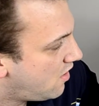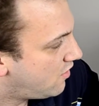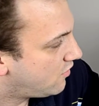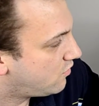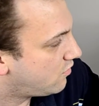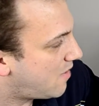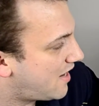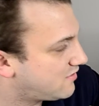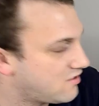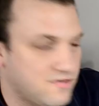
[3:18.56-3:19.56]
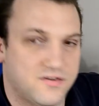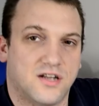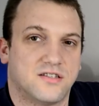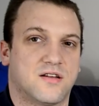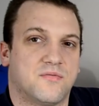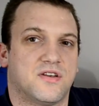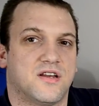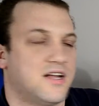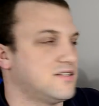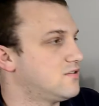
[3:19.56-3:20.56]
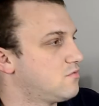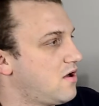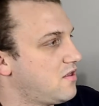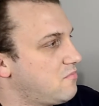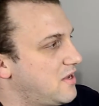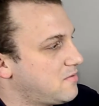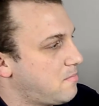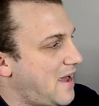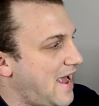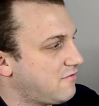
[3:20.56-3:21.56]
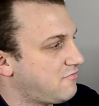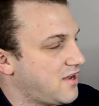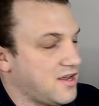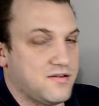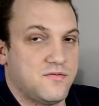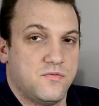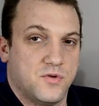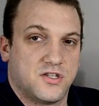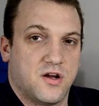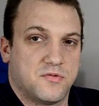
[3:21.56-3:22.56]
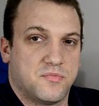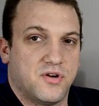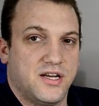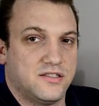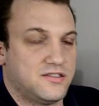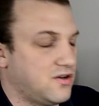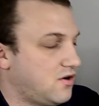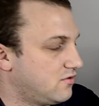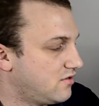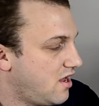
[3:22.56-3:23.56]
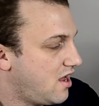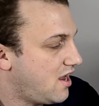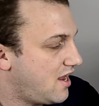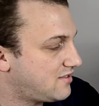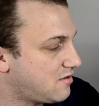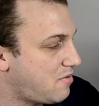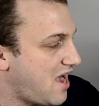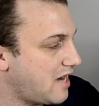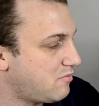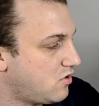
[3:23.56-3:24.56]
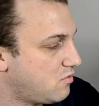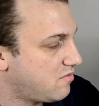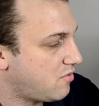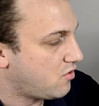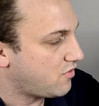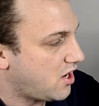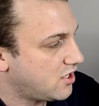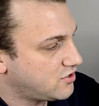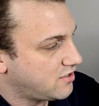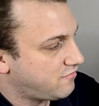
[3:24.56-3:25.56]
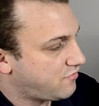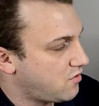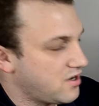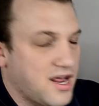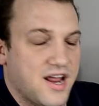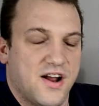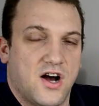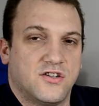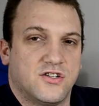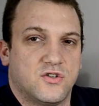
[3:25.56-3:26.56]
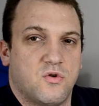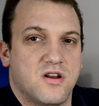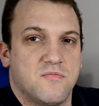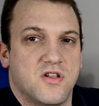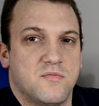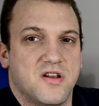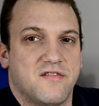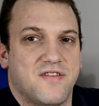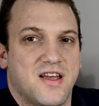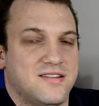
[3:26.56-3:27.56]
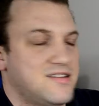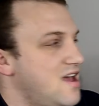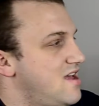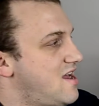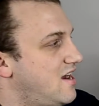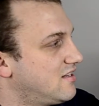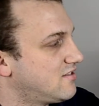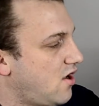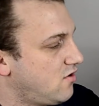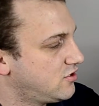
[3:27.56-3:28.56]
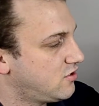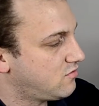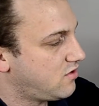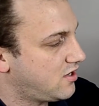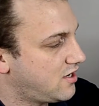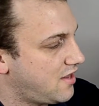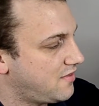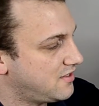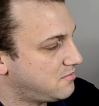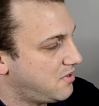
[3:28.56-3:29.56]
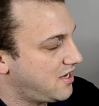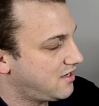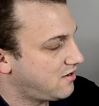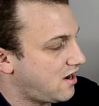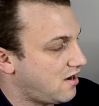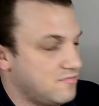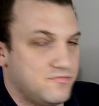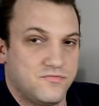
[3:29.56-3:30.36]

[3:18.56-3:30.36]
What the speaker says: Cooler Master have done something nice as well. They've made the back fan, which comes pre-installed. It's compatible with both 140 and 120mm fans, and it's also got these big, I